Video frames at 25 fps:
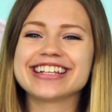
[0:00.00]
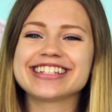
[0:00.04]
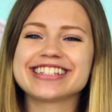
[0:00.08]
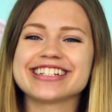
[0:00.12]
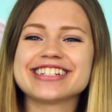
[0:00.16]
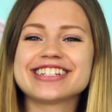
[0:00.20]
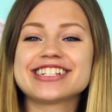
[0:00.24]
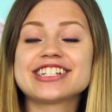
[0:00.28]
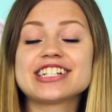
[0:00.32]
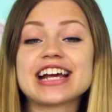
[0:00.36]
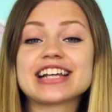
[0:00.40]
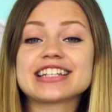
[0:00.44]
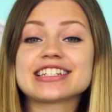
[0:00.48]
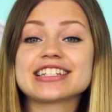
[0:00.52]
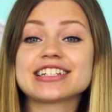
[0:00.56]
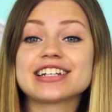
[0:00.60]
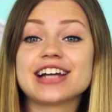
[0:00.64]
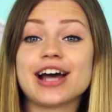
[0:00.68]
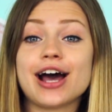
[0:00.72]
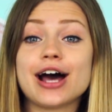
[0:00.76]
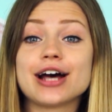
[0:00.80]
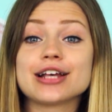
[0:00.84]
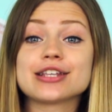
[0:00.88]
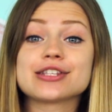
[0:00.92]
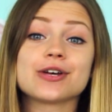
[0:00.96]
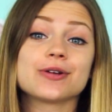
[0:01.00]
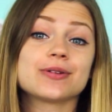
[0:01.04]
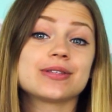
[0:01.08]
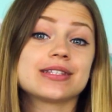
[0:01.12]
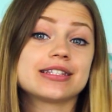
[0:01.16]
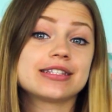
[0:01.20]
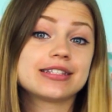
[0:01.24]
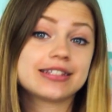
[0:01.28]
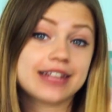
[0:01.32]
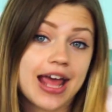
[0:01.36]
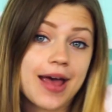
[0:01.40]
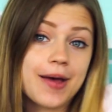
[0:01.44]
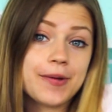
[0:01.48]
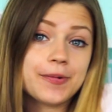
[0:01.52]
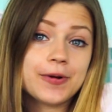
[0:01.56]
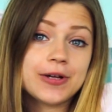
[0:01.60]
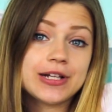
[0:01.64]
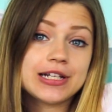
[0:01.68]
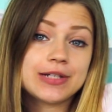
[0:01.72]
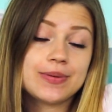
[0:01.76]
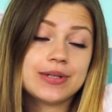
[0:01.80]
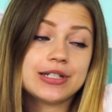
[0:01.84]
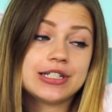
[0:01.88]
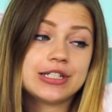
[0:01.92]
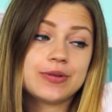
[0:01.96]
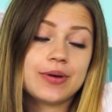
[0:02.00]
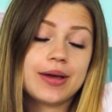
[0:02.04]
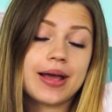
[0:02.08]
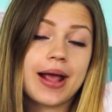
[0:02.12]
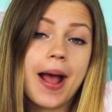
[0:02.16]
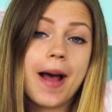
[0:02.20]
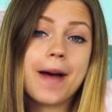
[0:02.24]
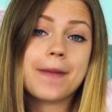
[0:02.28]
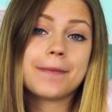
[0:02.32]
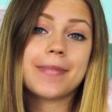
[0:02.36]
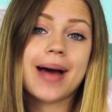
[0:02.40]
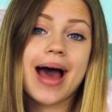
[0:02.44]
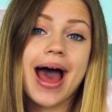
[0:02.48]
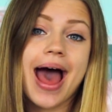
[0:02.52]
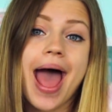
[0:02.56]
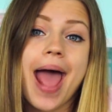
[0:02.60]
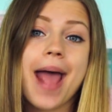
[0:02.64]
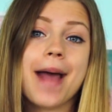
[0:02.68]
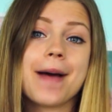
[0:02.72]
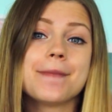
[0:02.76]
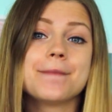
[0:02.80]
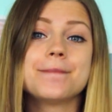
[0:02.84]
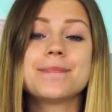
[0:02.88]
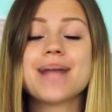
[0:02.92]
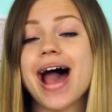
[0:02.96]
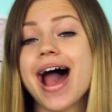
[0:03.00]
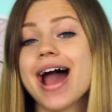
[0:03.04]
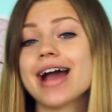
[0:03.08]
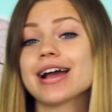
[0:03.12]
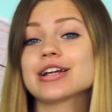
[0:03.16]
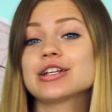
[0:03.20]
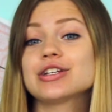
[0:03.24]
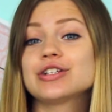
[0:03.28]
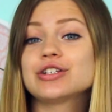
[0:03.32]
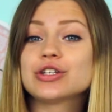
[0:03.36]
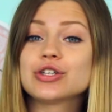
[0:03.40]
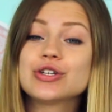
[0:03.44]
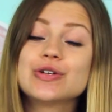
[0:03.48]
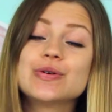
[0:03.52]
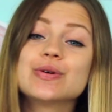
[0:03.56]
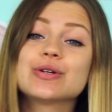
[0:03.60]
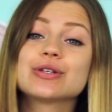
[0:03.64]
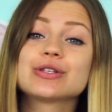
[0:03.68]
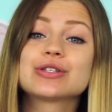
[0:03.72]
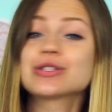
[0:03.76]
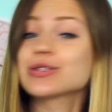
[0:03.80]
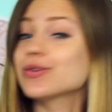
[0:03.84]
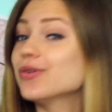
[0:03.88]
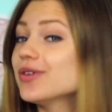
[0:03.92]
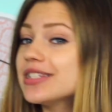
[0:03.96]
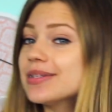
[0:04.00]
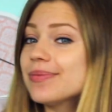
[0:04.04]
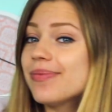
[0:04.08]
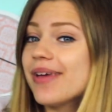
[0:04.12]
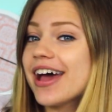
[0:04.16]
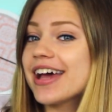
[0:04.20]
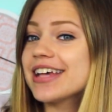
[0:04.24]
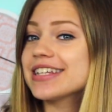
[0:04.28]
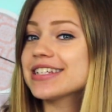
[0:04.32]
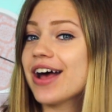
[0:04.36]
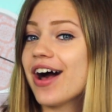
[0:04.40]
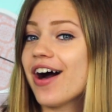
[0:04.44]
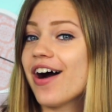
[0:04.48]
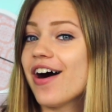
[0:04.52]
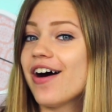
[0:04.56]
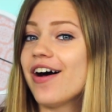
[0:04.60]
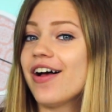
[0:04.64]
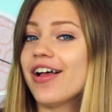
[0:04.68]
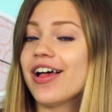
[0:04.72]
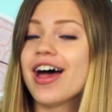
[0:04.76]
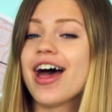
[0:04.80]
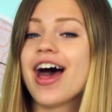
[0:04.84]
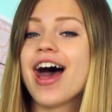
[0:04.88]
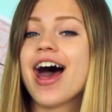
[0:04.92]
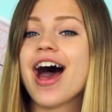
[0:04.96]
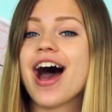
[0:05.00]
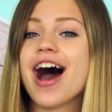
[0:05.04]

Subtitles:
it's Jessica. So today I'm going to be doing my back to school supplies haul.